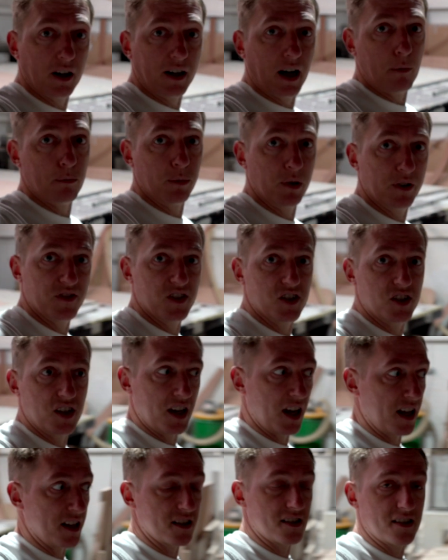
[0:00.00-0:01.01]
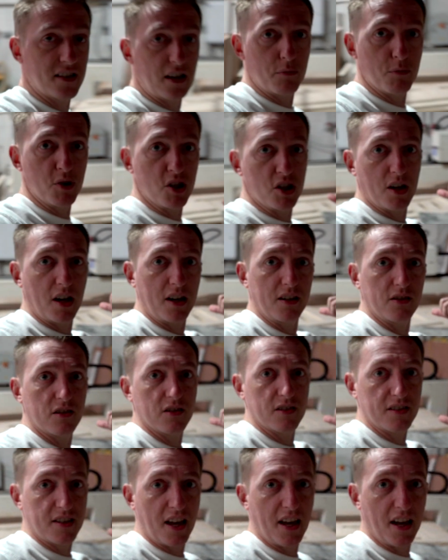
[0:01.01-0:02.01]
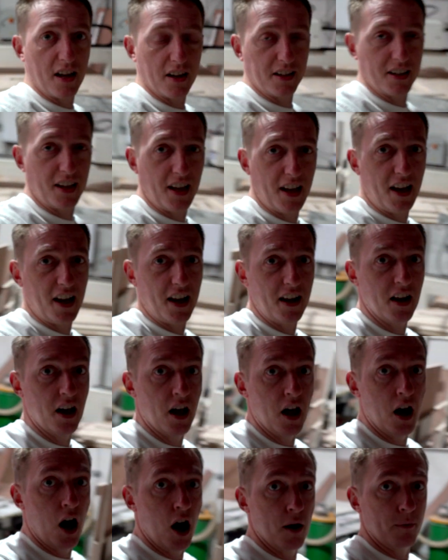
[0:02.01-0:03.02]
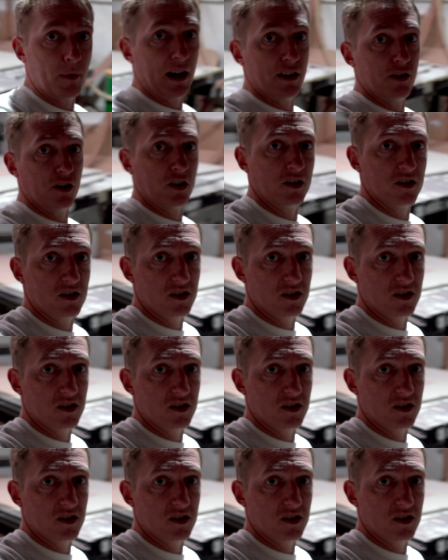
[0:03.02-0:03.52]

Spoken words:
a couple of CNC machines just here and here, and you can